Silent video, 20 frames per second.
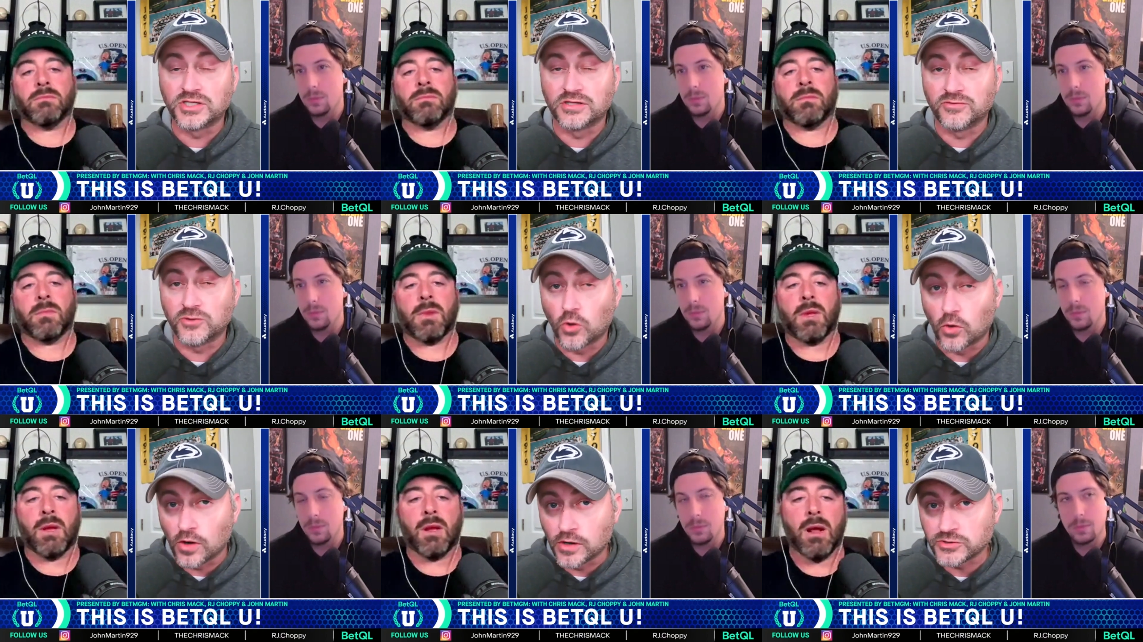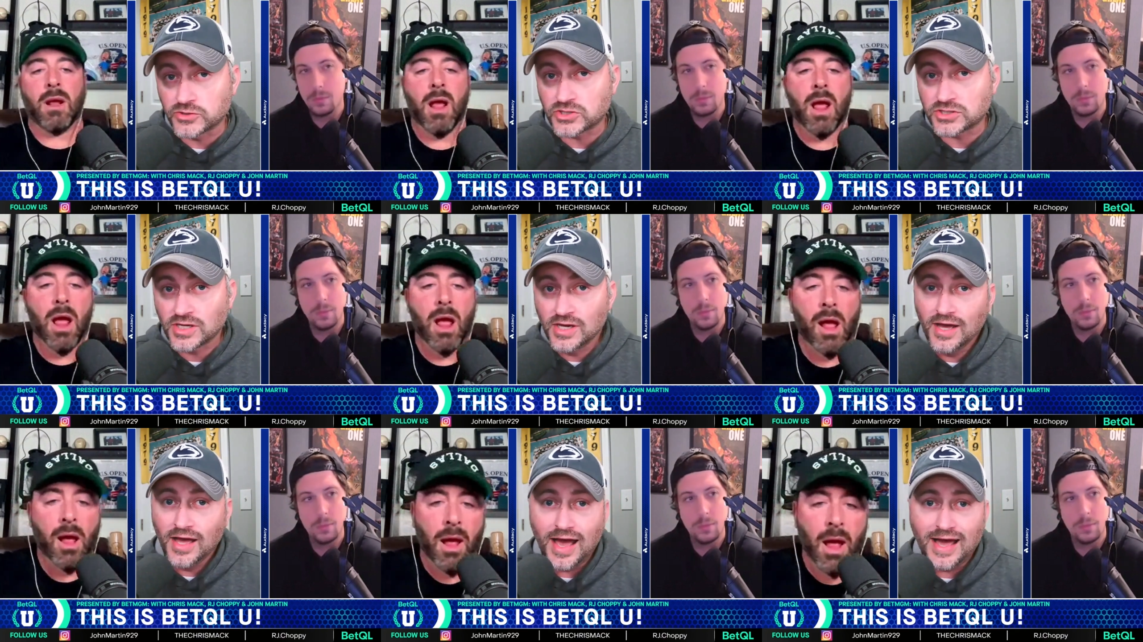Speaker 1: And of
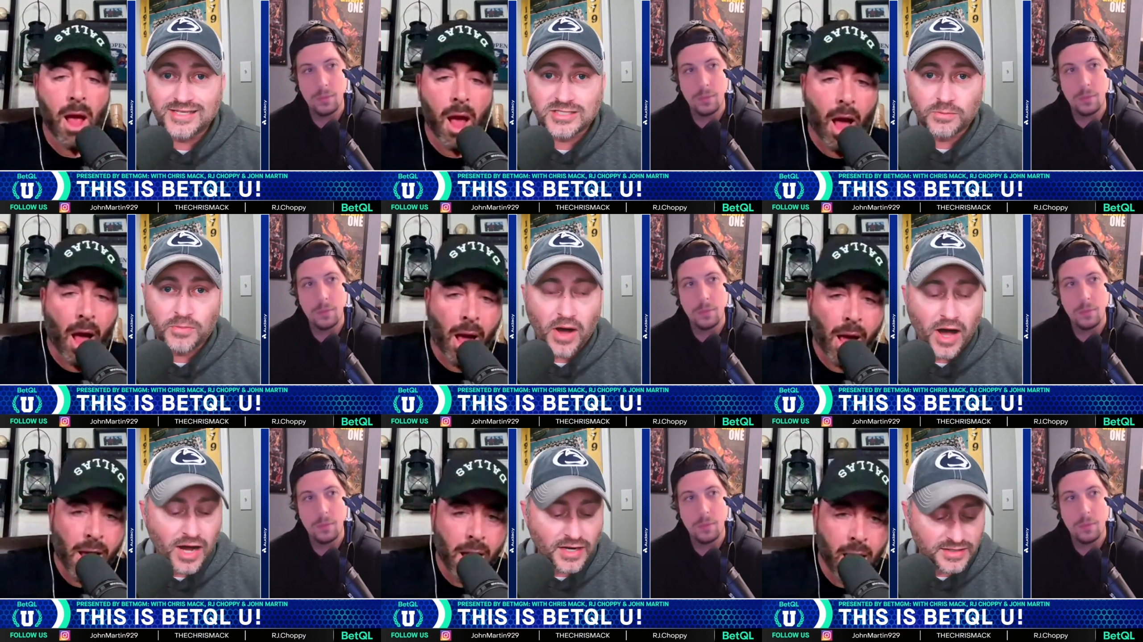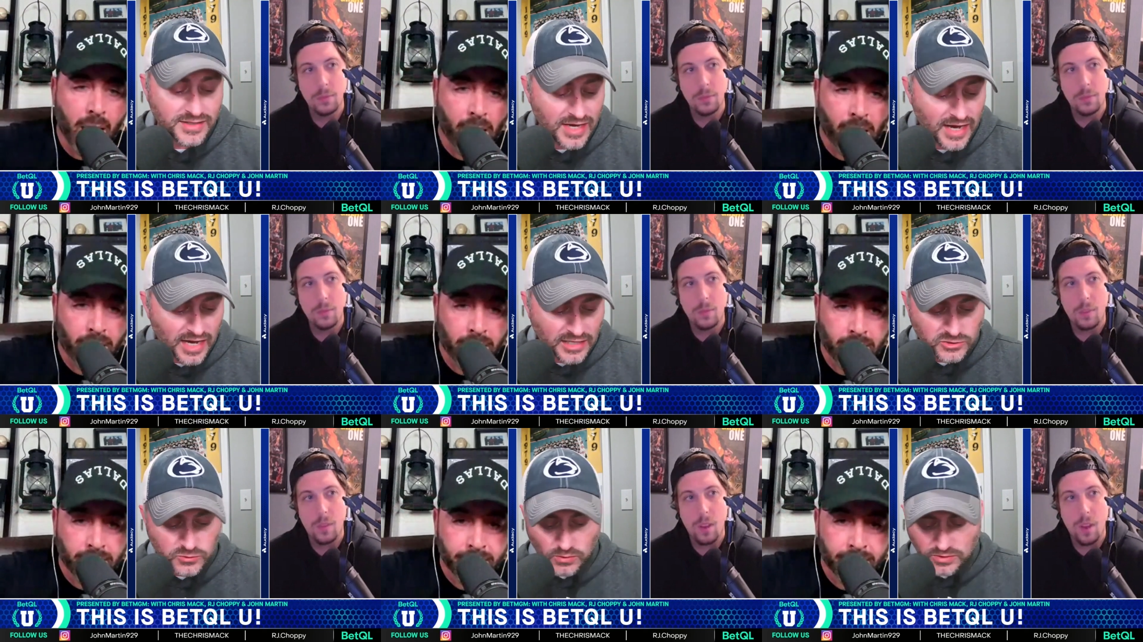course, as a
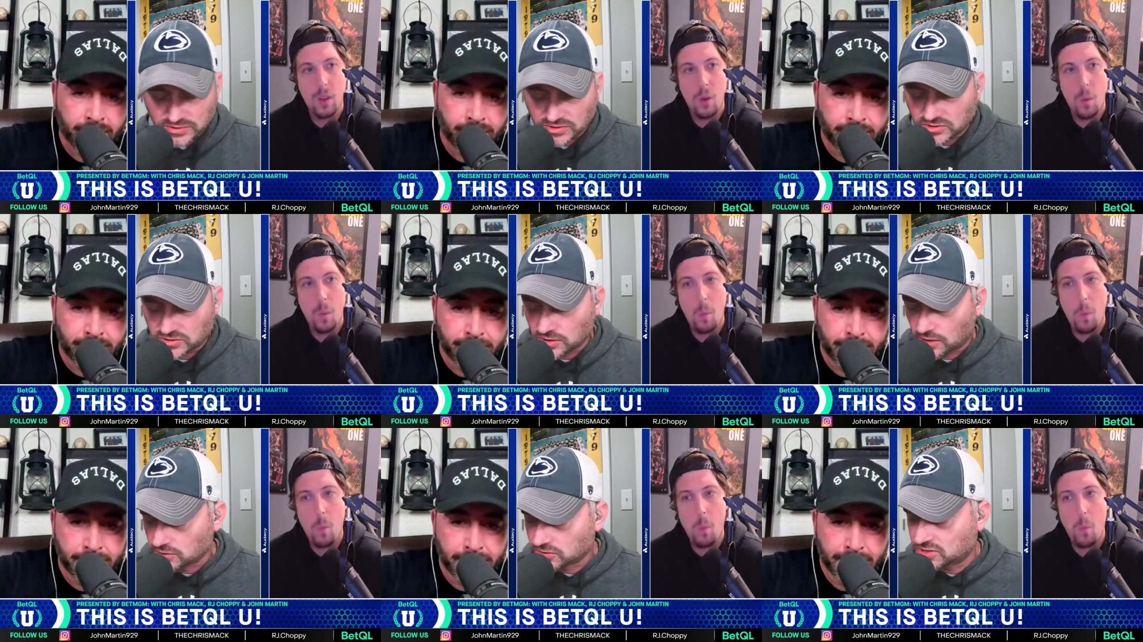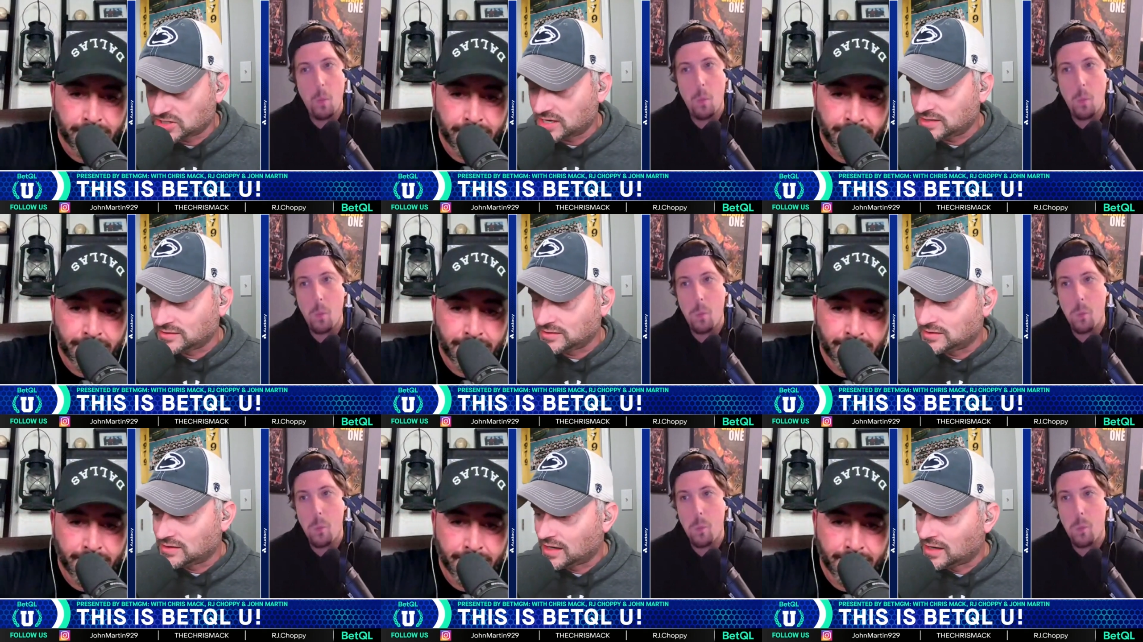podcast, once it's all
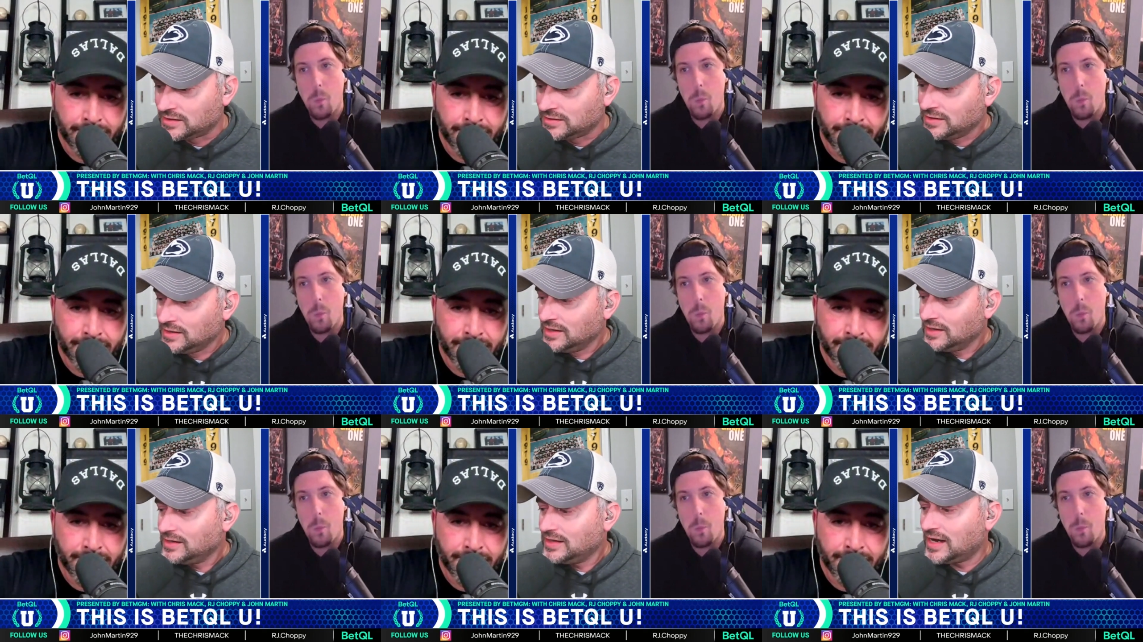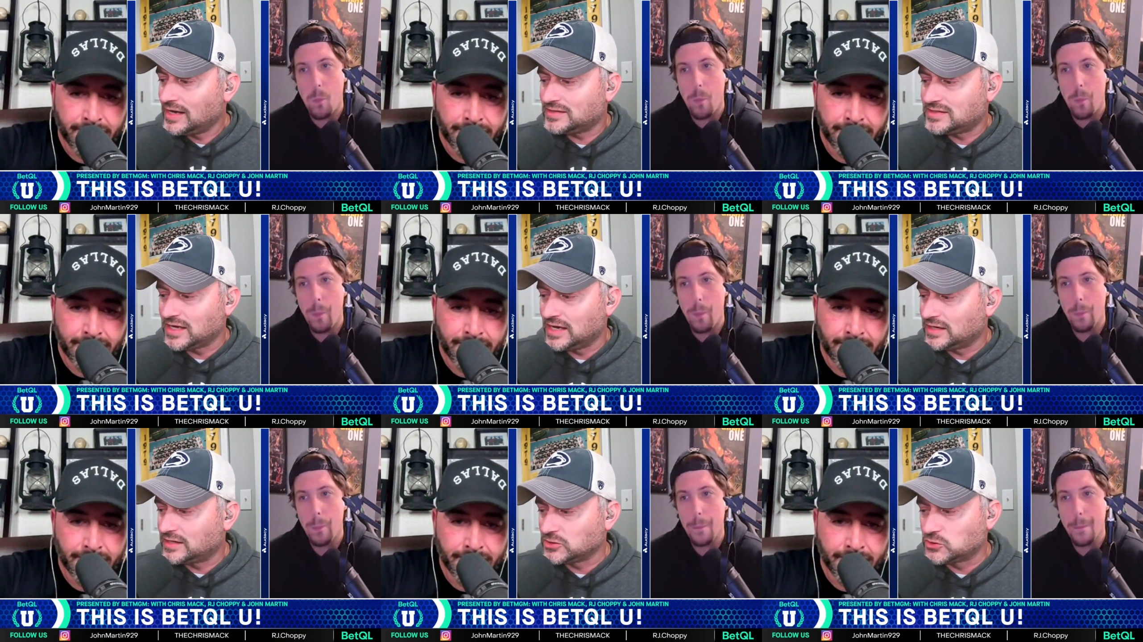said and done, yeah,
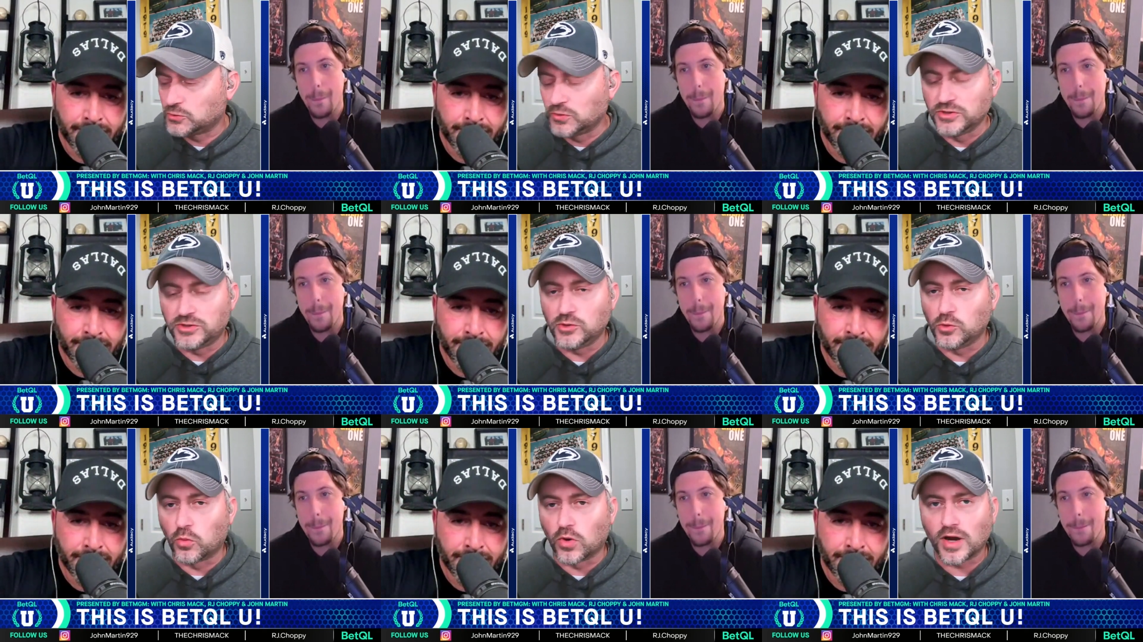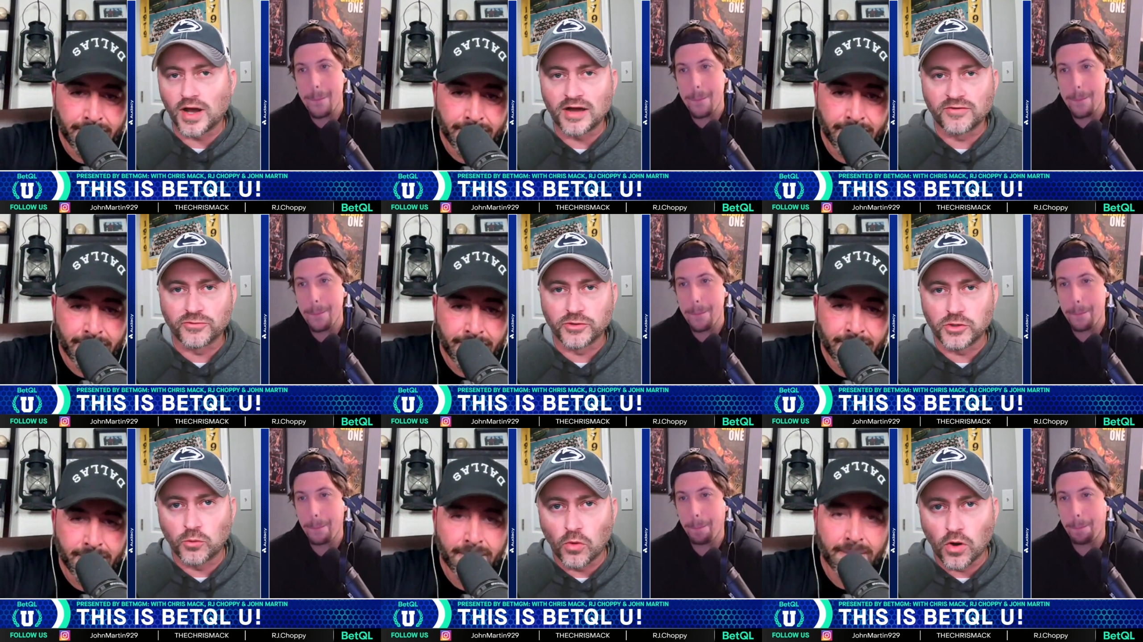take us with you
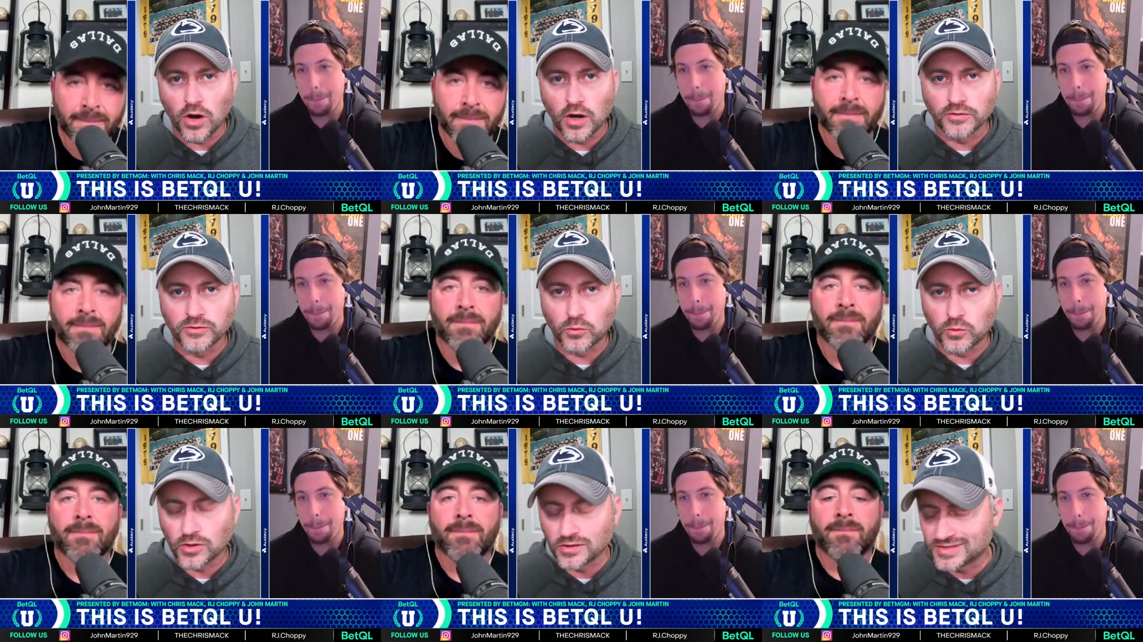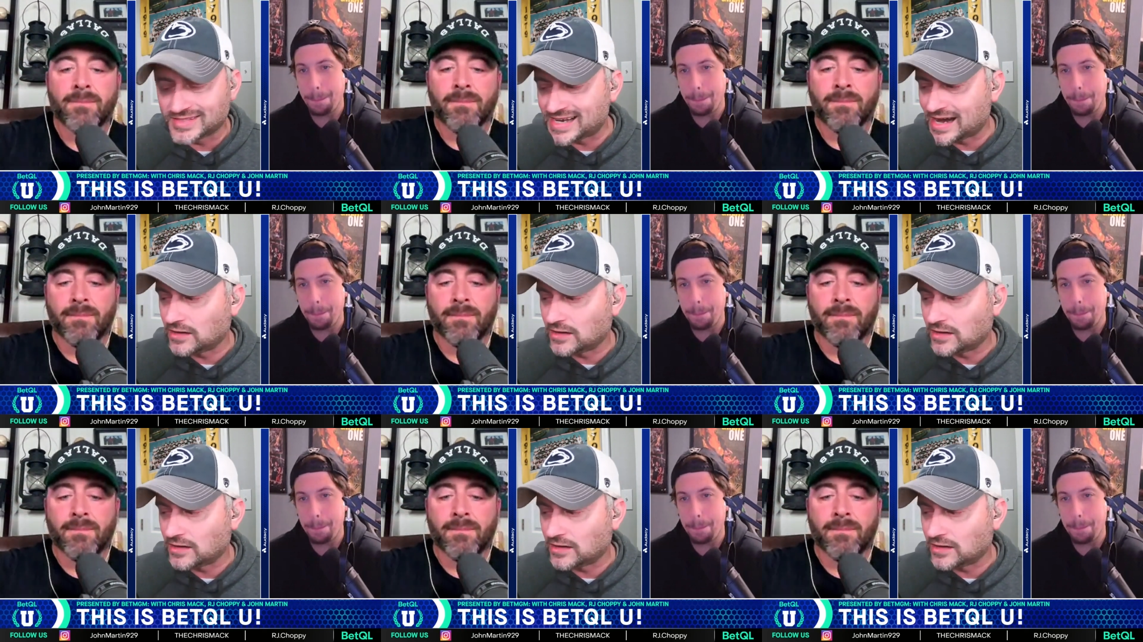wherever you are in the world.